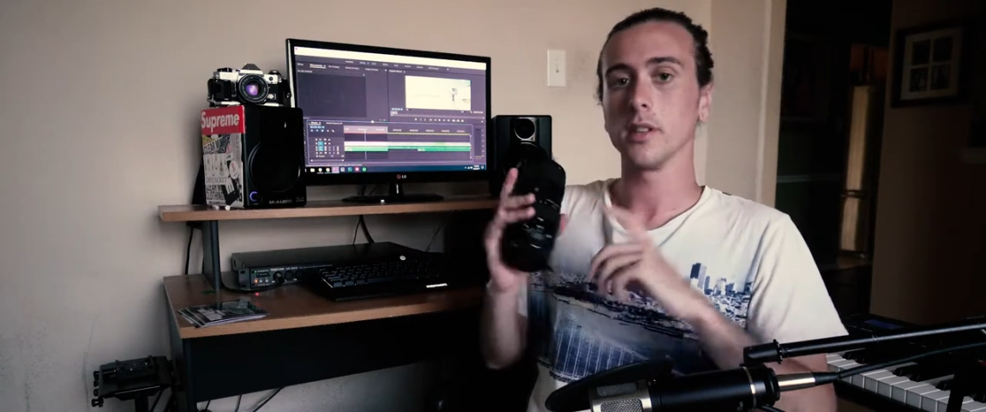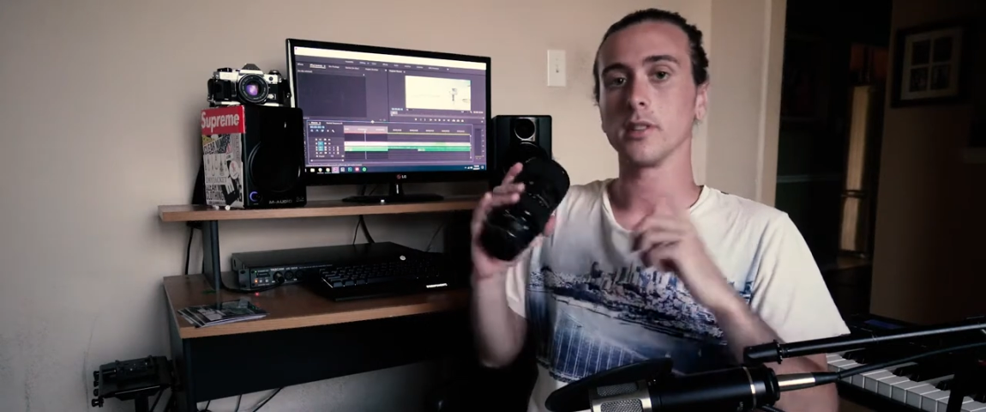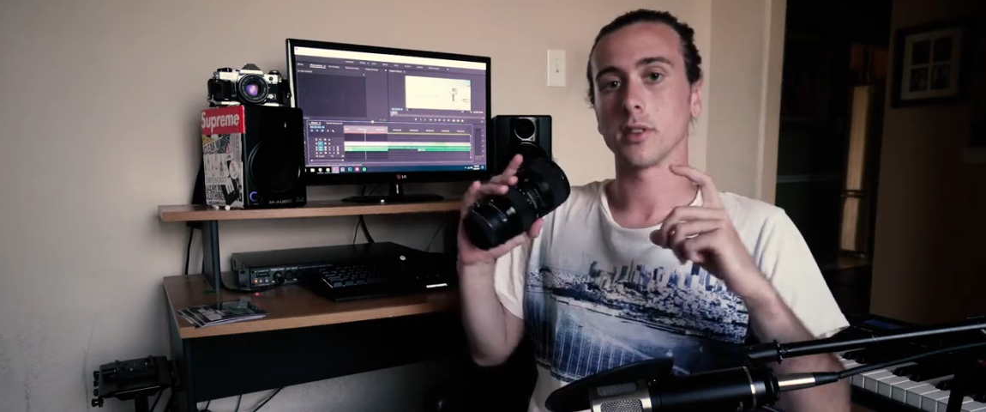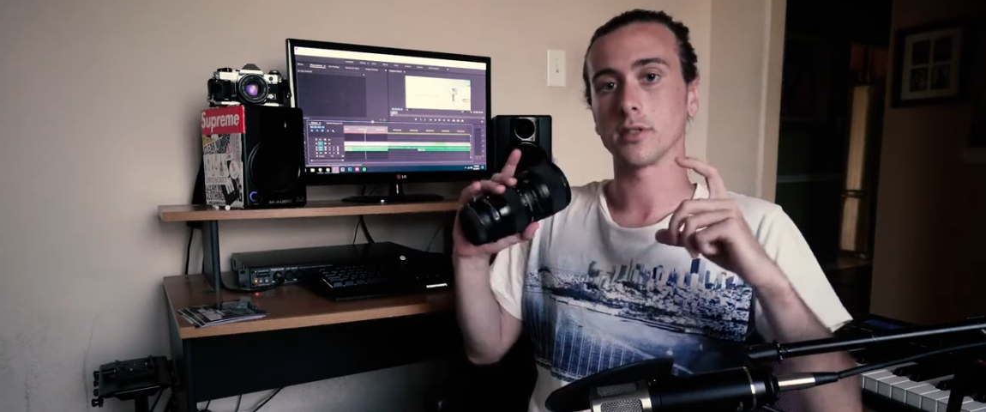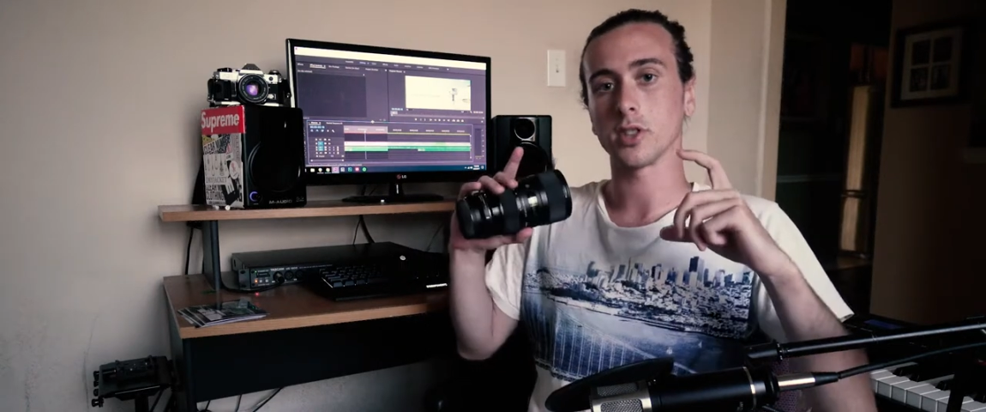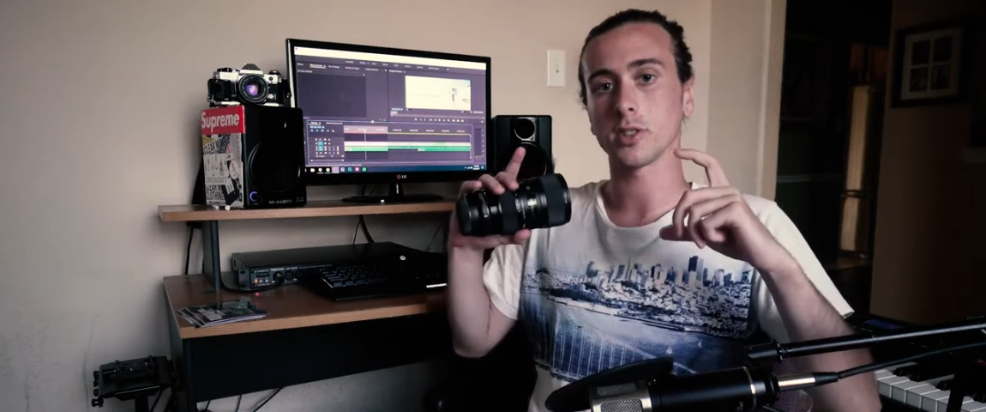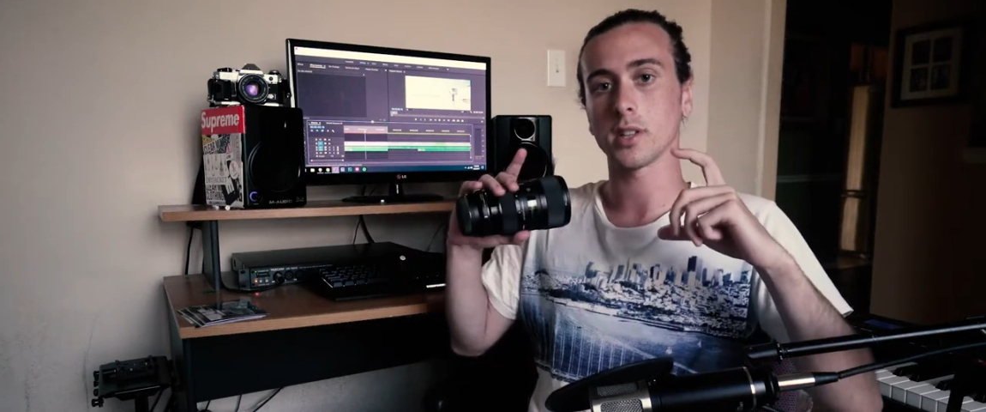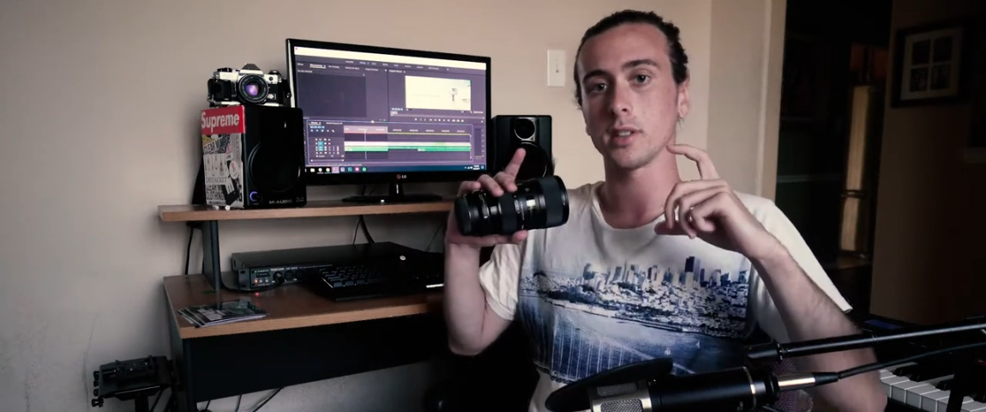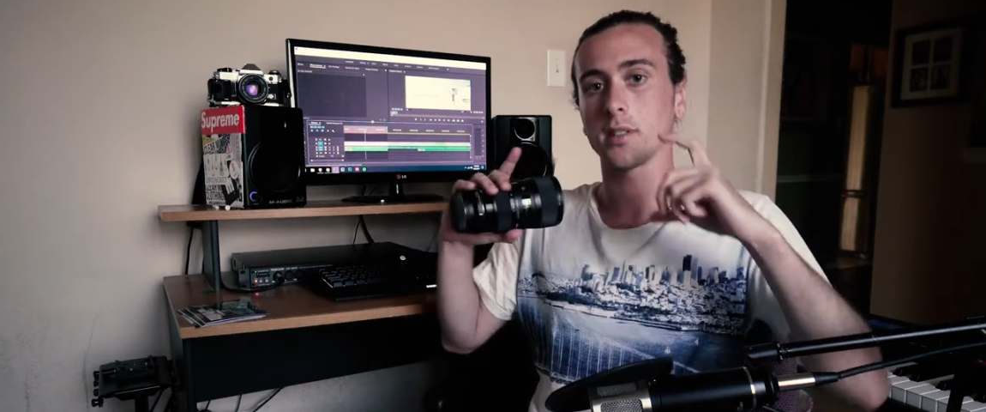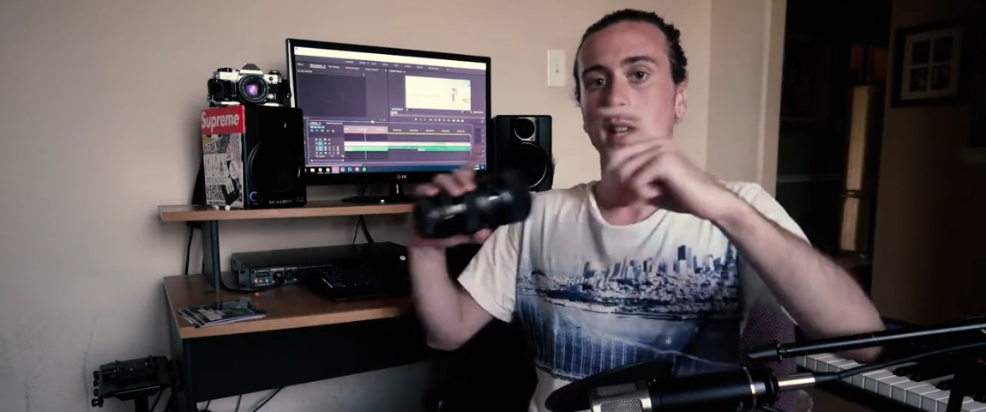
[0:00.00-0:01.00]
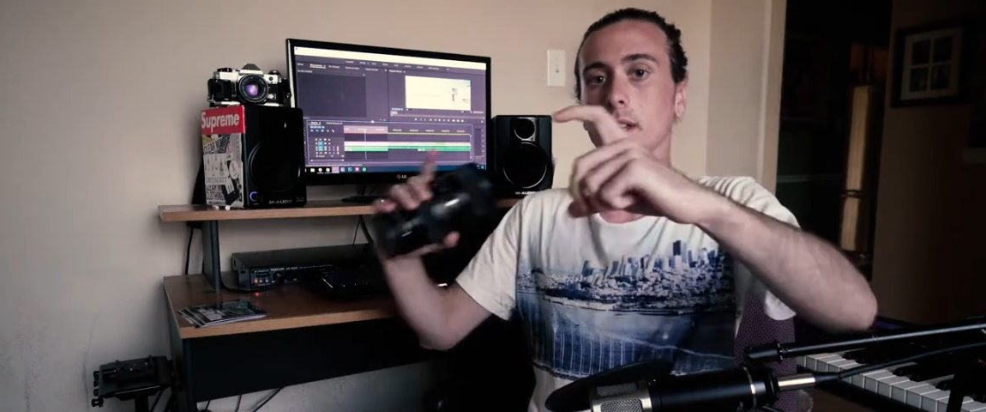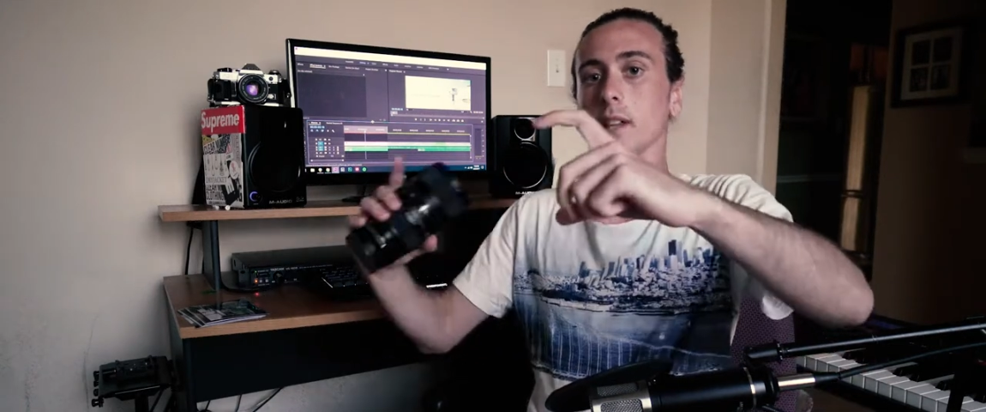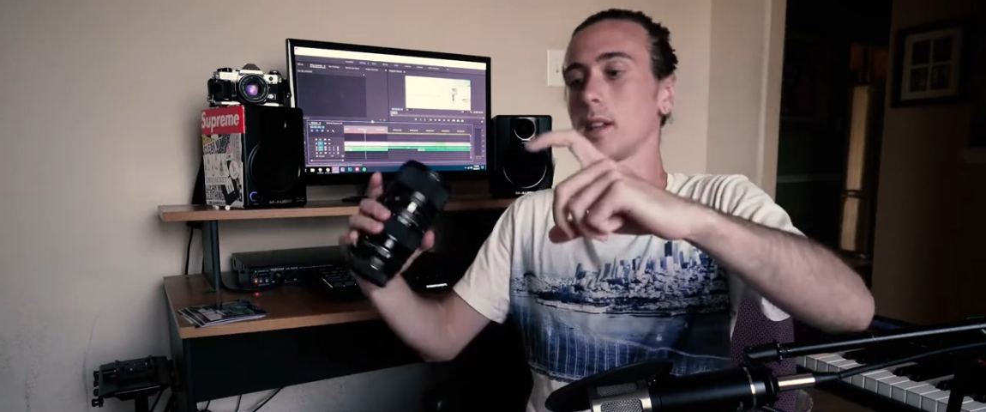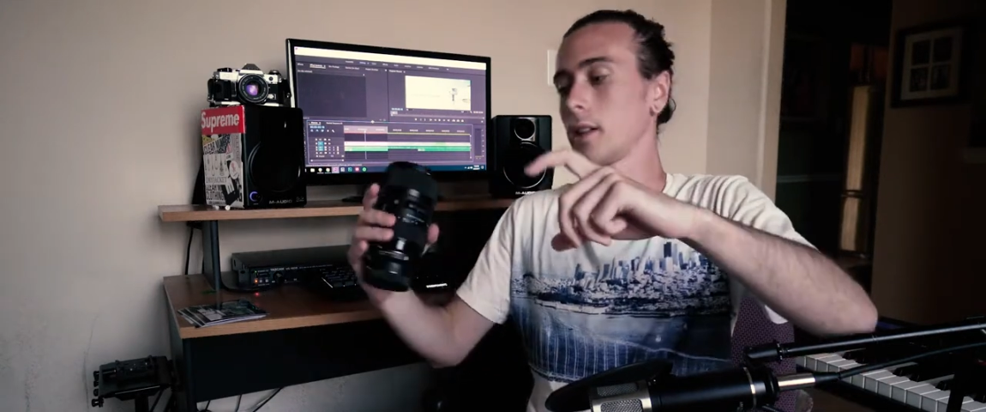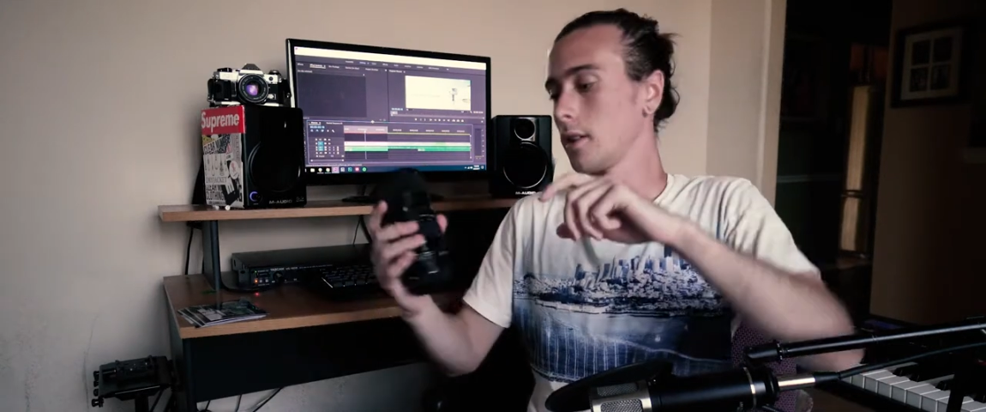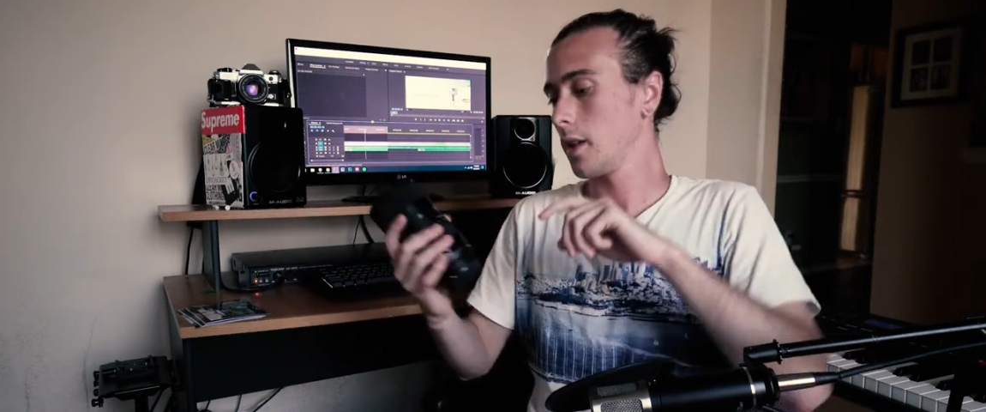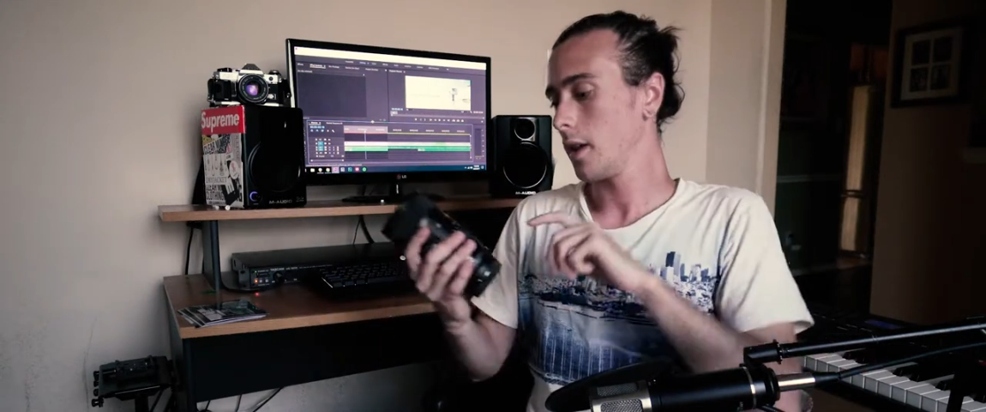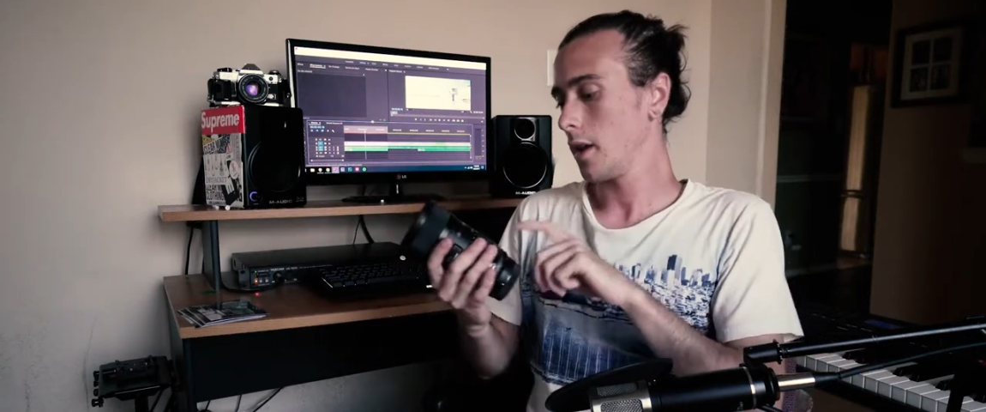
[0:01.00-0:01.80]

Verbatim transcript: so it's just going to take it in